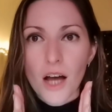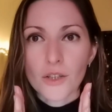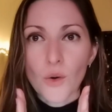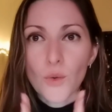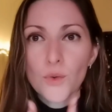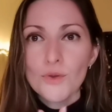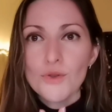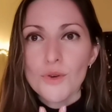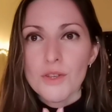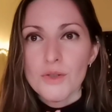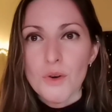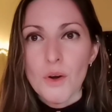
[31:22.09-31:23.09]
an ultra
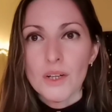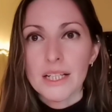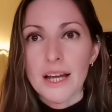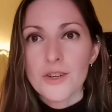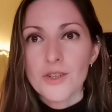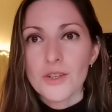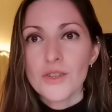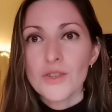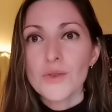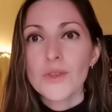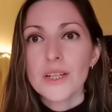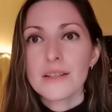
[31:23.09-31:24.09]
strong connection
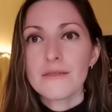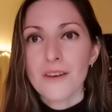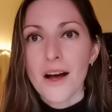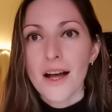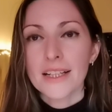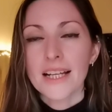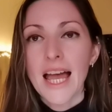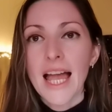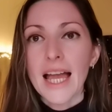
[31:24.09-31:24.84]
to the divine.